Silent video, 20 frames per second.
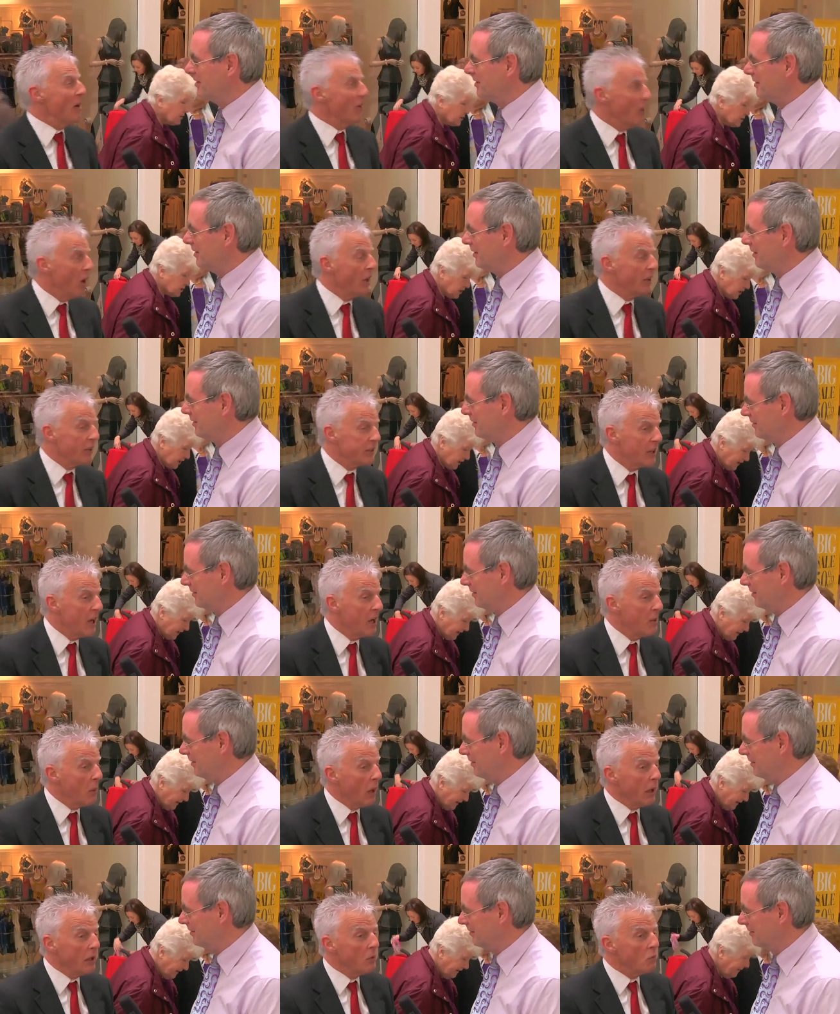Speaker 1: all yeah, the time
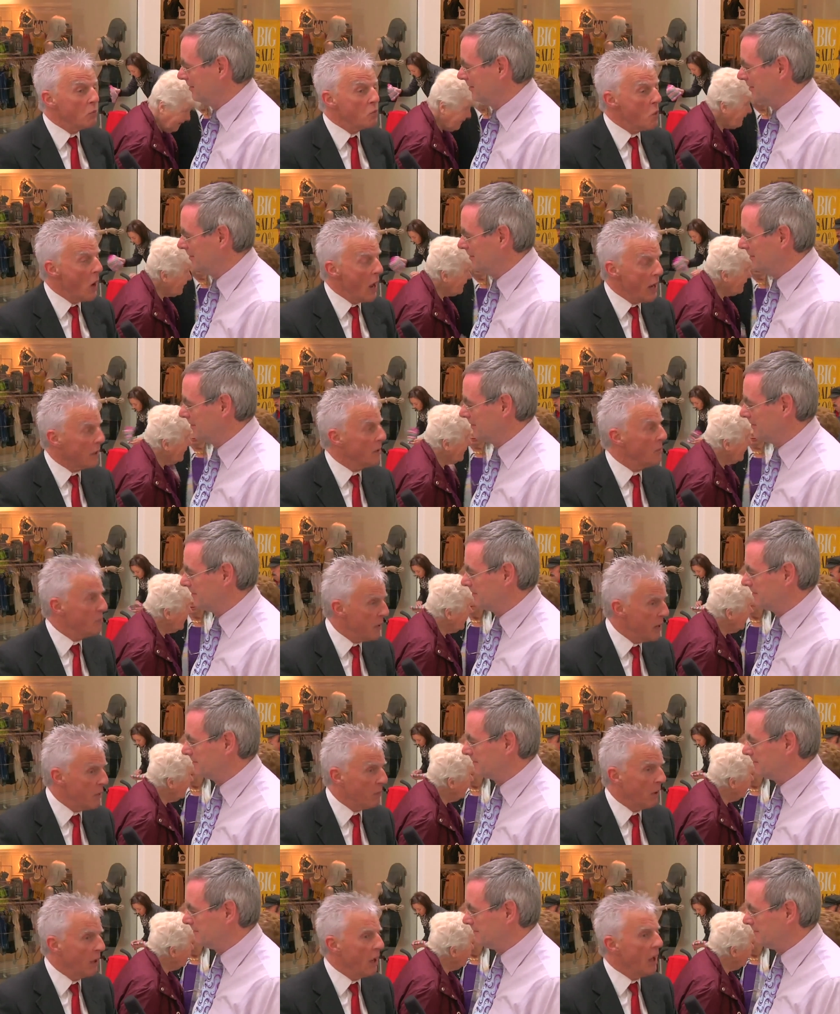yeah. and welcome
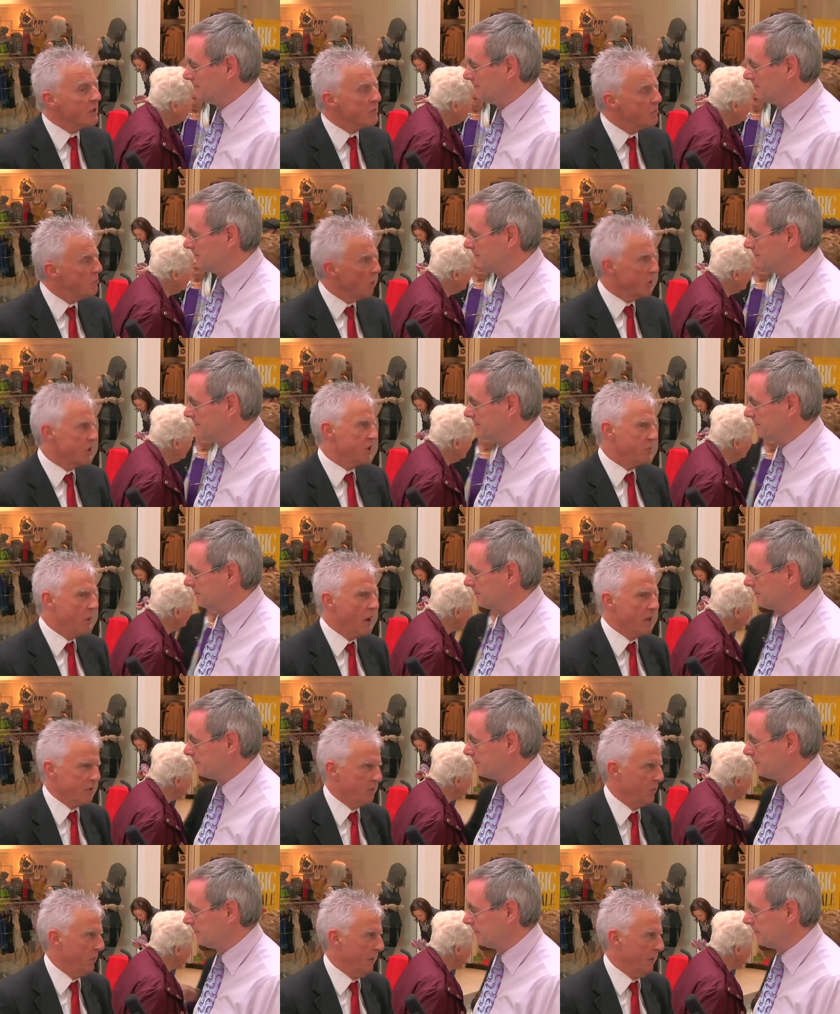people as much as possible.